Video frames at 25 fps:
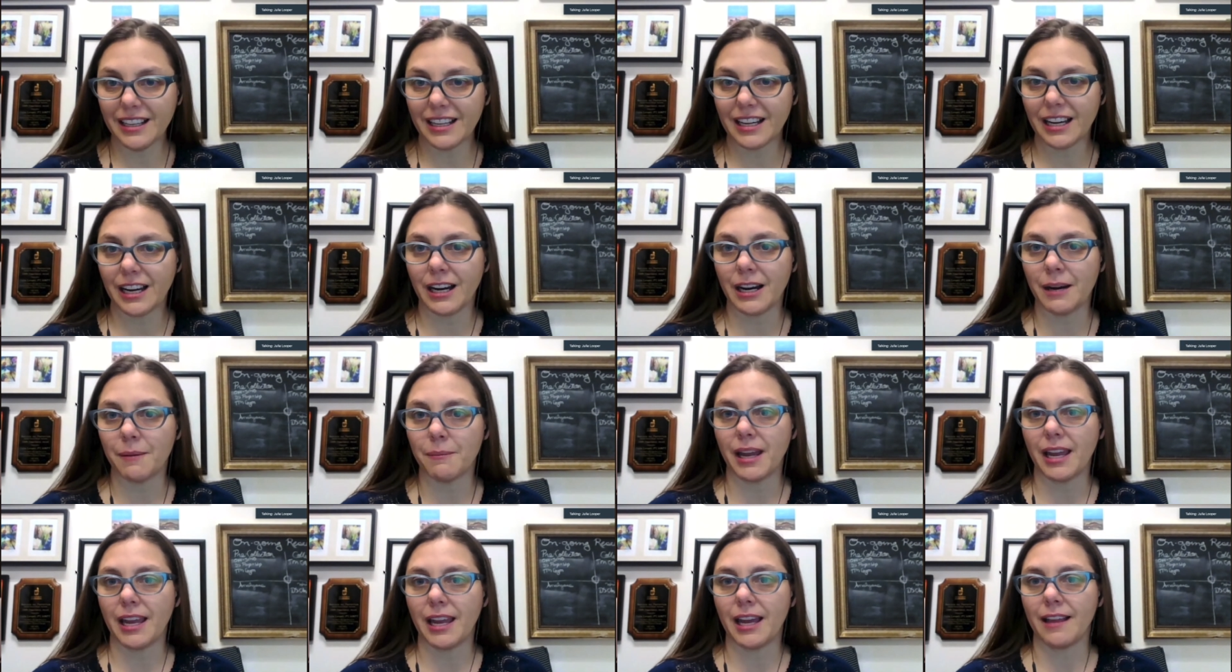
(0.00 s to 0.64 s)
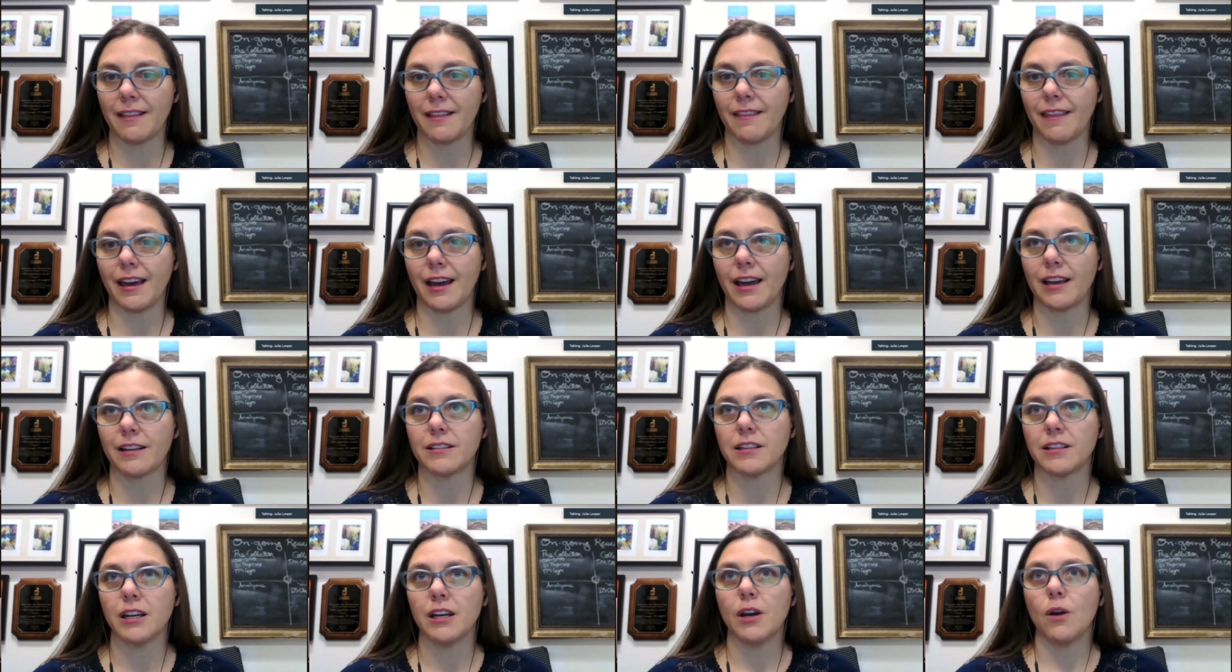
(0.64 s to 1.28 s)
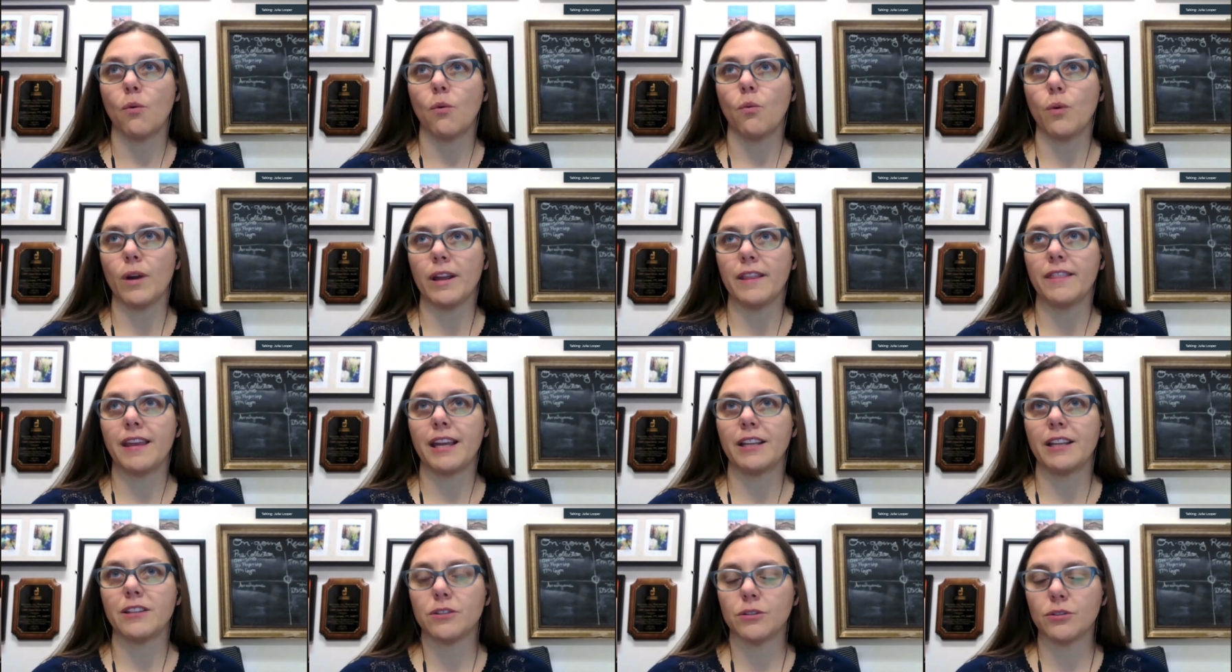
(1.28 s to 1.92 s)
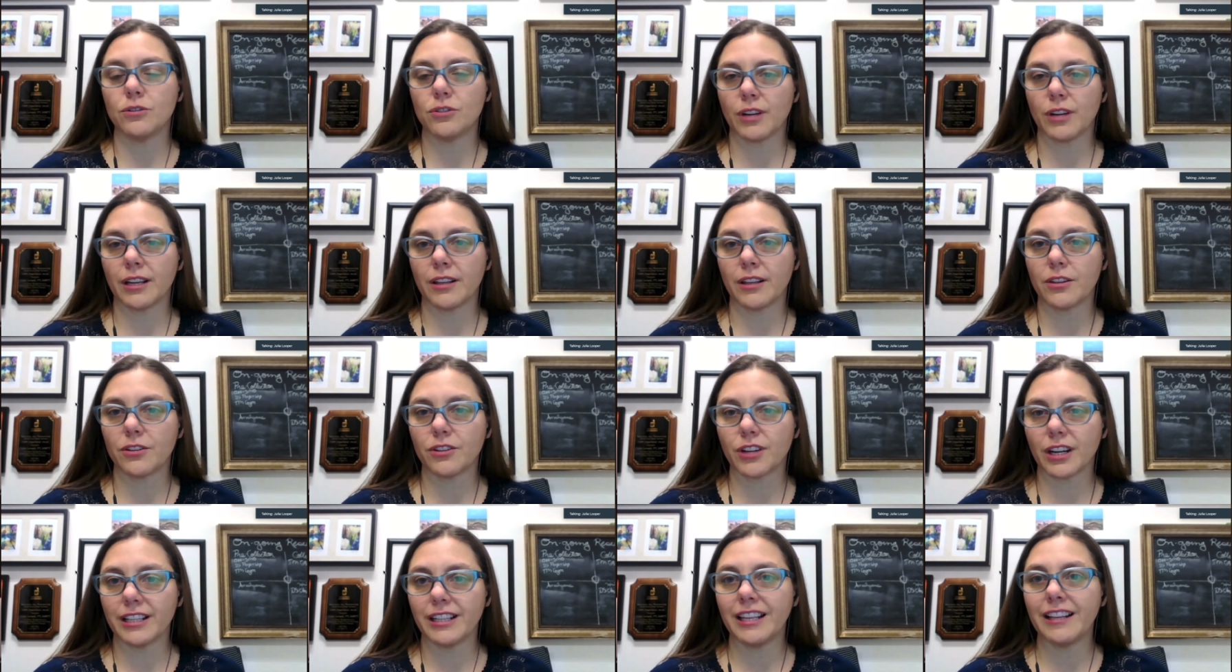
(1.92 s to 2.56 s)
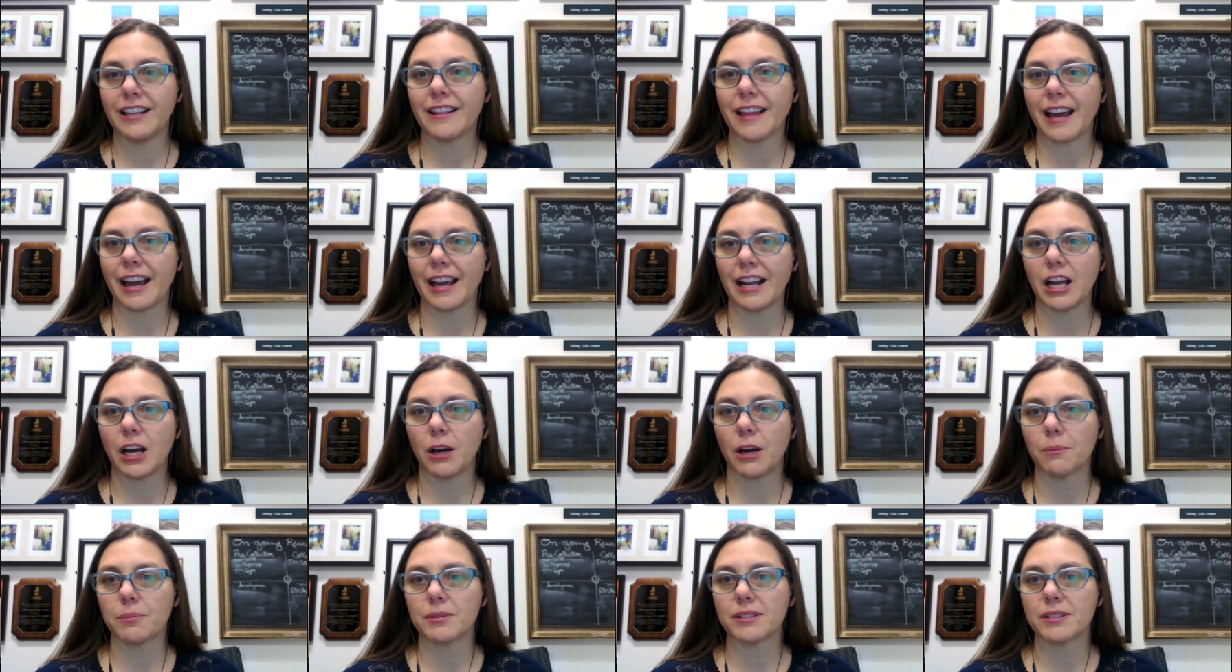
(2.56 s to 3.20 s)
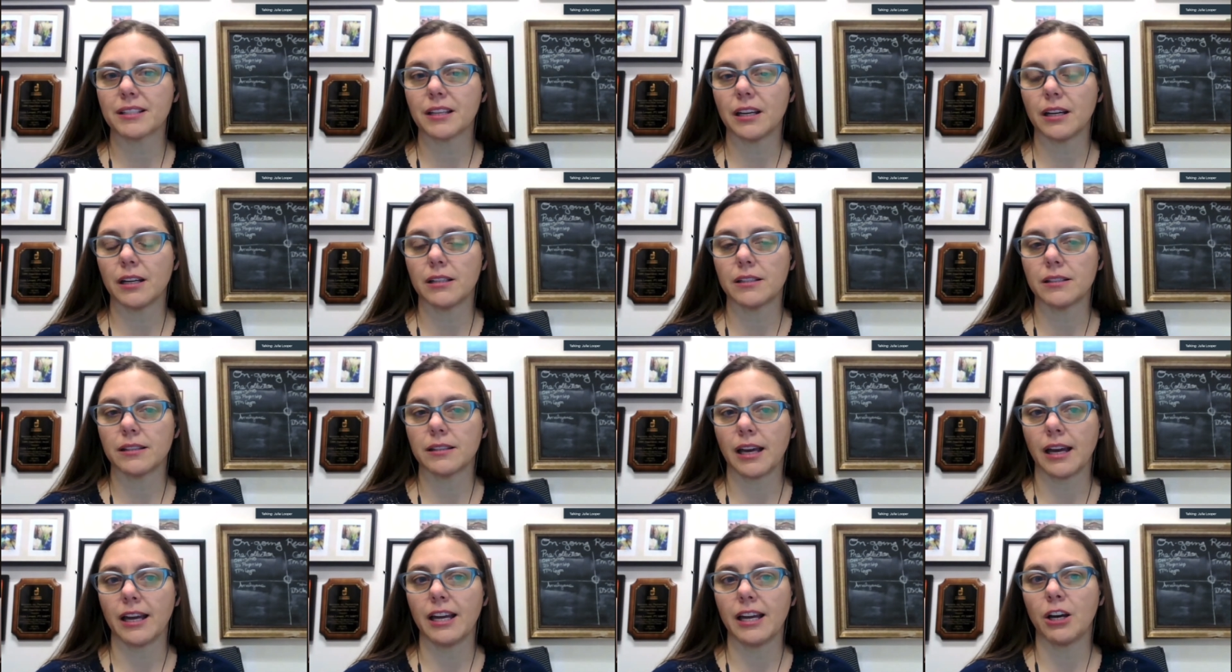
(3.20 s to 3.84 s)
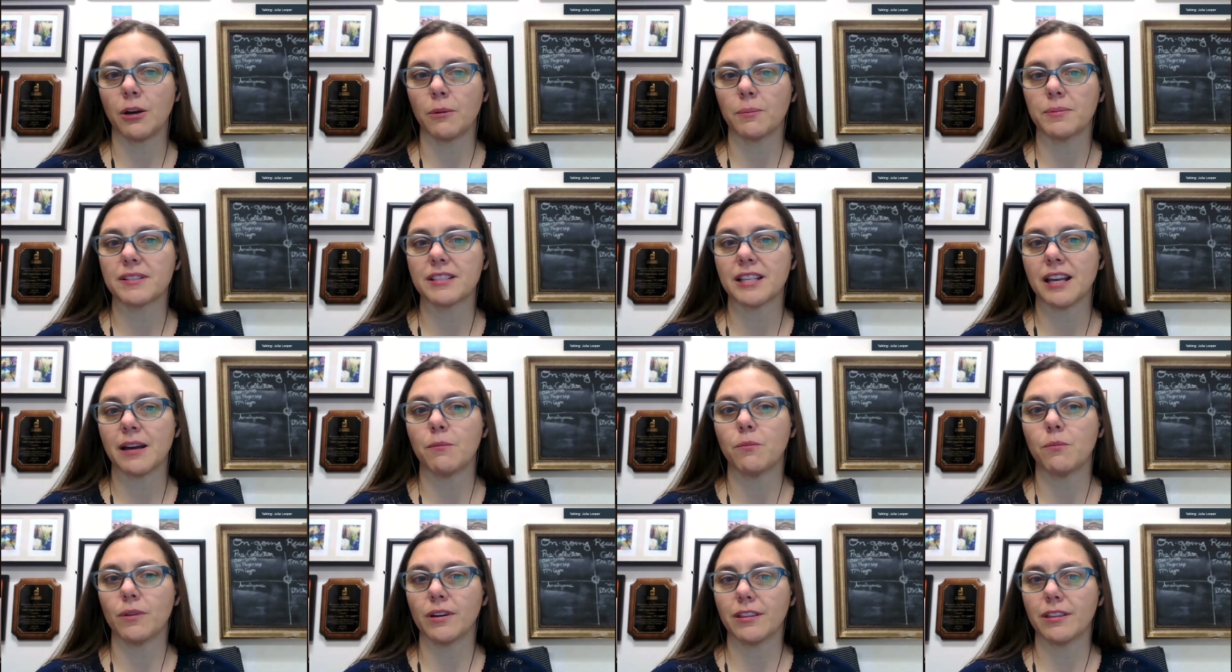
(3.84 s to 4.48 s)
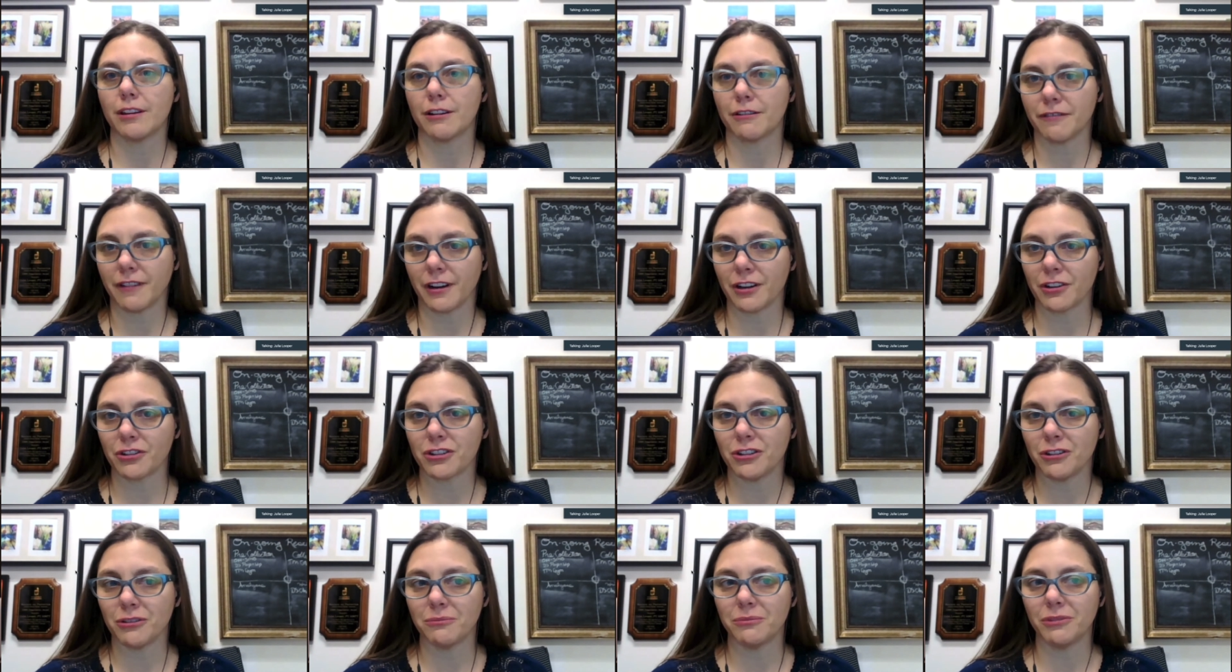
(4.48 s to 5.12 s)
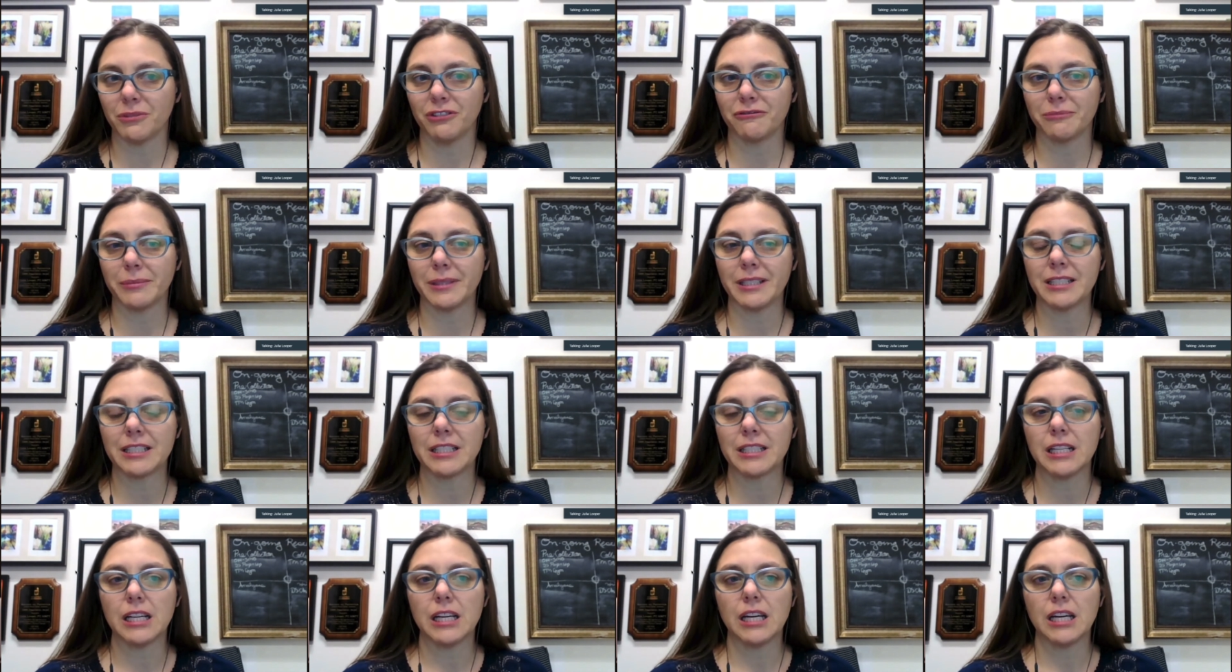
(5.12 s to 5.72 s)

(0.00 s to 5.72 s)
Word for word: um, and that when they do strength training, that helps that helps them with their functional movement.